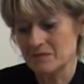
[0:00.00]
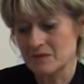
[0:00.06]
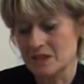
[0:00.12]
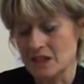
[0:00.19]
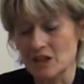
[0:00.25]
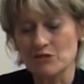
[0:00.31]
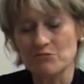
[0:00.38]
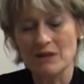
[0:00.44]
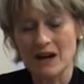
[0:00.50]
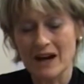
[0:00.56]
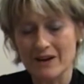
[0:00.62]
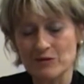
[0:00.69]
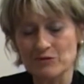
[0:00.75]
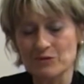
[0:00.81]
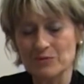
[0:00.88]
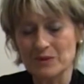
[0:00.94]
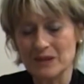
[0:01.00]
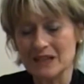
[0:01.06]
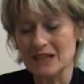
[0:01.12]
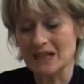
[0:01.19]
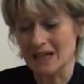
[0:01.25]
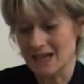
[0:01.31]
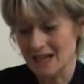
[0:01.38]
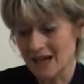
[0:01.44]
te reo Māori will be
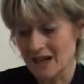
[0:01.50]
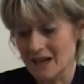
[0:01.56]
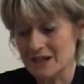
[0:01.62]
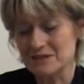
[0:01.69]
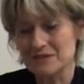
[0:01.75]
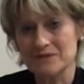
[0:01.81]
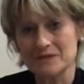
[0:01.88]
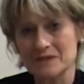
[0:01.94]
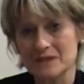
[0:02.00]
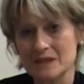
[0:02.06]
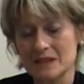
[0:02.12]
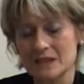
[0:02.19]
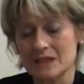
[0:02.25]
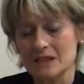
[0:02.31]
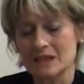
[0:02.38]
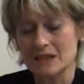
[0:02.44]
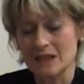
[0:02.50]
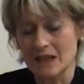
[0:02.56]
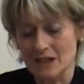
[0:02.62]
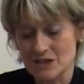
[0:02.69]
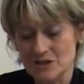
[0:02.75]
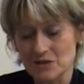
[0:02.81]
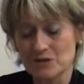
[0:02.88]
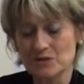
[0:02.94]
alive in our
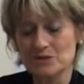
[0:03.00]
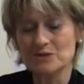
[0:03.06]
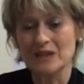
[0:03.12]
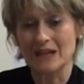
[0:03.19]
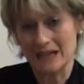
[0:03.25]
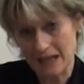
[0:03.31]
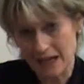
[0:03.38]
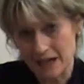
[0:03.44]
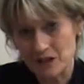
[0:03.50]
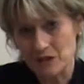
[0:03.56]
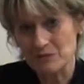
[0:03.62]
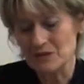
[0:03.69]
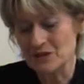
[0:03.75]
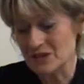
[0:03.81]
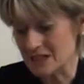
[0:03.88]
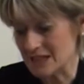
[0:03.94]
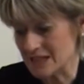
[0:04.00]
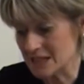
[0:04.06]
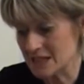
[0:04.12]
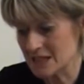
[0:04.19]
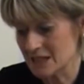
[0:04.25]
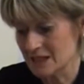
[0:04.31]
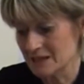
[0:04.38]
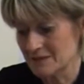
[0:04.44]
schools and in our
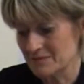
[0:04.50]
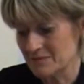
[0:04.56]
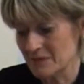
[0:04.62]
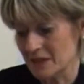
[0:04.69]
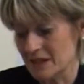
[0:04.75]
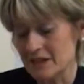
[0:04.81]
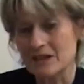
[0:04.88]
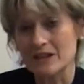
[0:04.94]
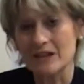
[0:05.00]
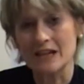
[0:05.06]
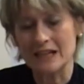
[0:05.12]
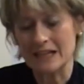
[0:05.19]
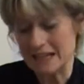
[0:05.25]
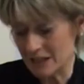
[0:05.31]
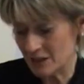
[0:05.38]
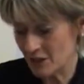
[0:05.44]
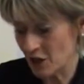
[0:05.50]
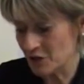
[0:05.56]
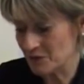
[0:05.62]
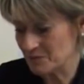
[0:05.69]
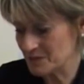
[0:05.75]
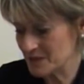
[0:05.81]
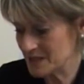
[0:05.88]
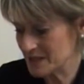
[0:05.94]
communities and in
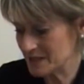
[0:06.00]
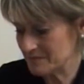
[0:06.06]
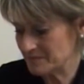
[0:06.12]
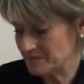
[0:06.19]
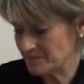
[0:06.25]
homes.